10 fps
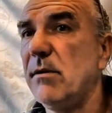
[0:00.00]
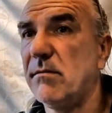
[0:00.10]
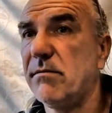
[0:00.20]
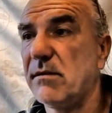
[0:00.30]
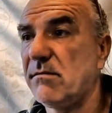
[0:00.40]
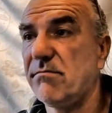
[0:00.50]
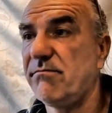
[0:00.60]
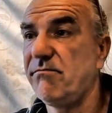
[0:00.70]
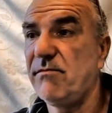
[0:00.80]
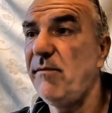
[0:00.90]
Well, that's
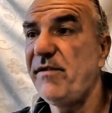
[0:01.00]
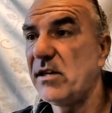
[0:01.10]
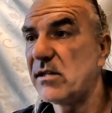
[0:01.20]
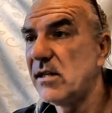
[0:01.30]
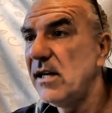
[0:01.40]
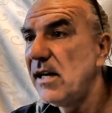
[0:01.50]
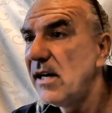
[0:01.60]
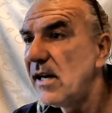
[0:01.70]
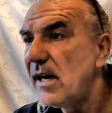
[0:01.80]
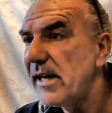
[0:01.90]
obvious.
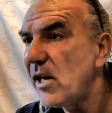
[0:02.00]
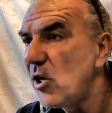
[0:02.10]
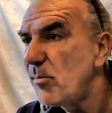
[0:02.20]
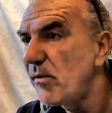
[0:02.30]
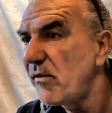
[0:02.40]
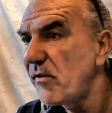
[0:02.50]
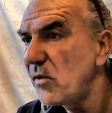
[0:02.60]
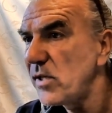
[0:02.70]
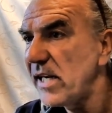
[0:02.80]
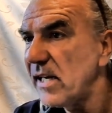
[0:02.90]
Any hope of
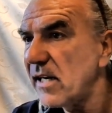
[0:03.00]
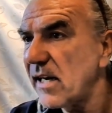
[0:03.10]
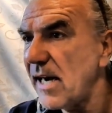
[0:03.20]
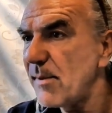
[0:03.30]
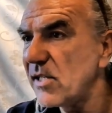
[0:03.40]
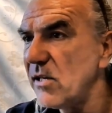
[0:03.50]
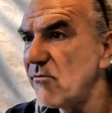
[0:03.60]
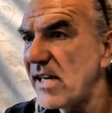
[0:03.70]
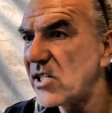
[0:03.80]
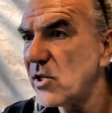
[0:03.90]
avoiding calamity
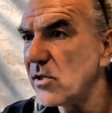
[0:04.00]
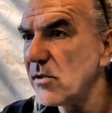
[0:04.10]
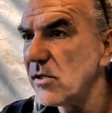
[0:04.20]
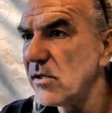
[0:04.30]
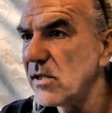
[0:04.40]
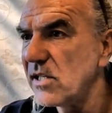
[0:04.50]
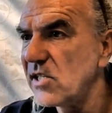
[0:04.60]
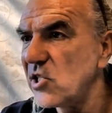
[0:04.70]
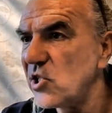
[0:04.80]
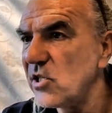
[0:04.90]
rests on the
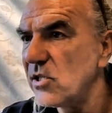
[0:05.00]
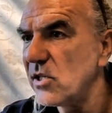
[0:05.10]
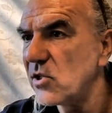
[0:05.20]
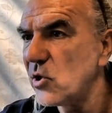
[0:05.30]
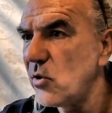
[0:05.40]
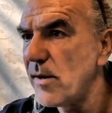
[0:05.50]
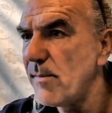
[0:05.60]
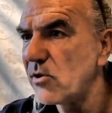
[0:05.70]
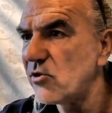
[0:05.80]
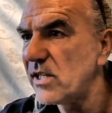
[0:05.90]
decision the Tory
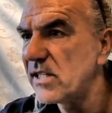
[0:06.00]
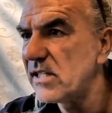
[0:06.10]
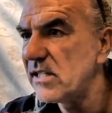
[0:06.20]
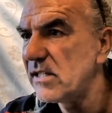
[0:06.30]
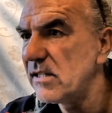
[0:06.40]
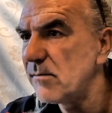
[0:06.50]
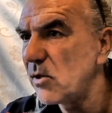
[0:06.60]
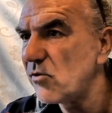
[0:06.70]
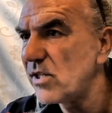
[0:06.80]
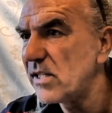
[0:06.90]
moderates
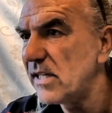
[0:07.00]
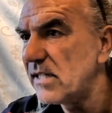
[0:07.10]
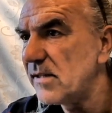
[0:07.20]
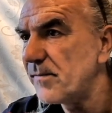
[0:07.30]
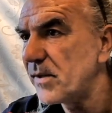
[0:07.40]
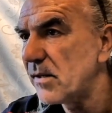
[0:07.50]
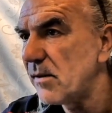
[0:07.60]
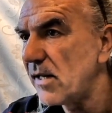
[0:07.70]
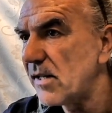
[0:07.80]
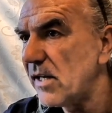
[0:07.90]

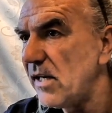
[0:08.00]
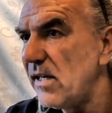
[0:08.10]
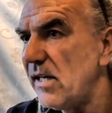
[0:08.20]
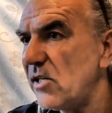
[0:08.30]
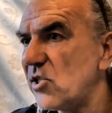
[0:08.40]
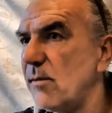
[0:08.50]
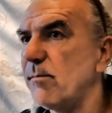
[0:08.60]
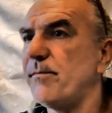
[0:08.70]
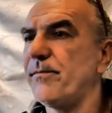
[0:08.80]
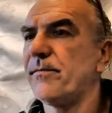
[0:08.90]
and the leadership,
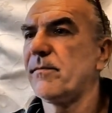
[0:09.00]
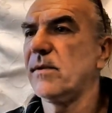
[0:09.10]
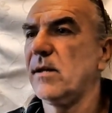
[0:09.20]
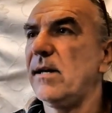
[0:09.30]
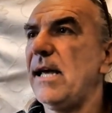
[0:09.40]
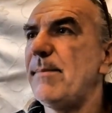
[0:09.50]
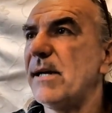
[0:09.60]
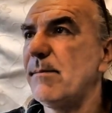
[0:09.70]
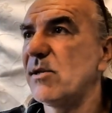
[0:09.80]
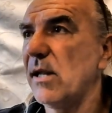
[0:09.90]
Labour
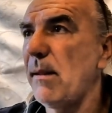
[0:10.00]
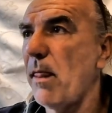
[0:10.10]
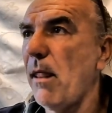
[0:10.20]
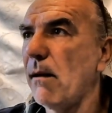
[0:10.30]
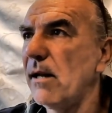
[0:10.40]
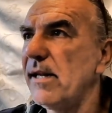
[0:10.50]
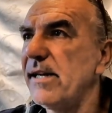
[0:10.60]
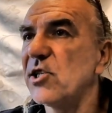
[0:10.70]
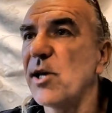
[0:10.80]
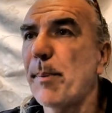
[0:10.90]

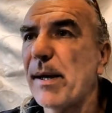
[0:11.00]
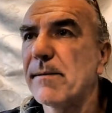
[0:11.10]
leadership.